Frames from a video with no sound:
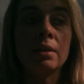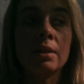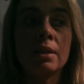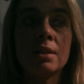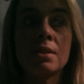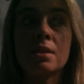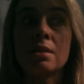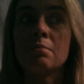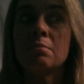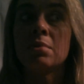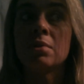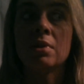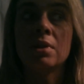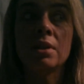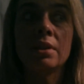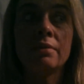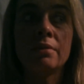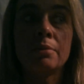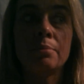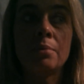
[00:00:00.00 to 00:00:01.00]
It's
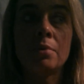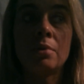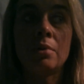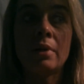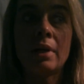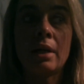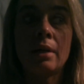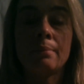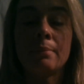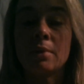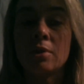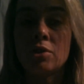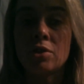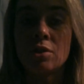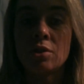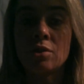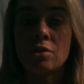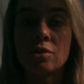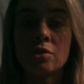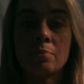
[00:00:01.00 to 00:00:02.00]
unbelievable how much
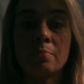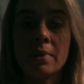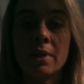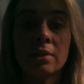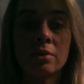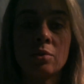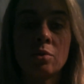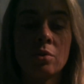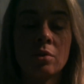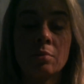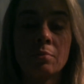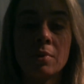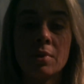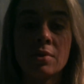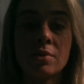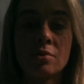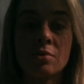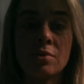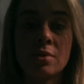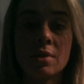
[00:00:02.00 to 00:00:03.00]
you use your pectoral
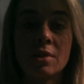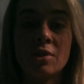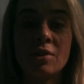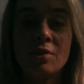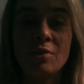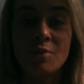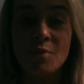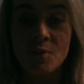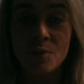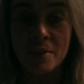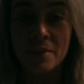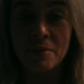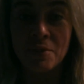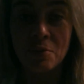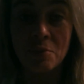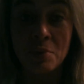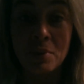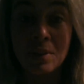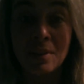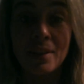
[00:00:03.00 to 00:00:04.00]
muscles and you don't
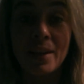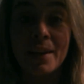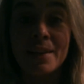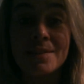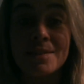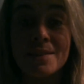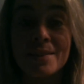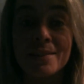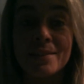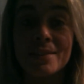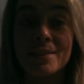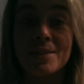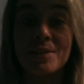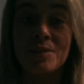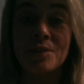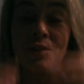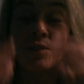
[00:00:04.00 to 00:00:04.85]
even realize it until